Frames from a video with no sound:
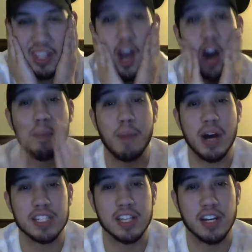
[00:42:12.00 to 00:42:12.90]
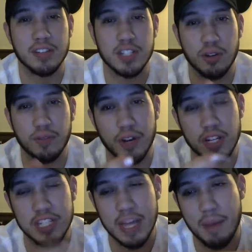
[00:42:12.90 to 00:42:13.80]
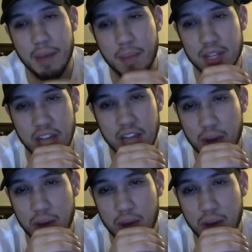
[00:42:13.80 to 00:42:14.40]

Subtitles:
Oh, Muska too. First time I met Muska, I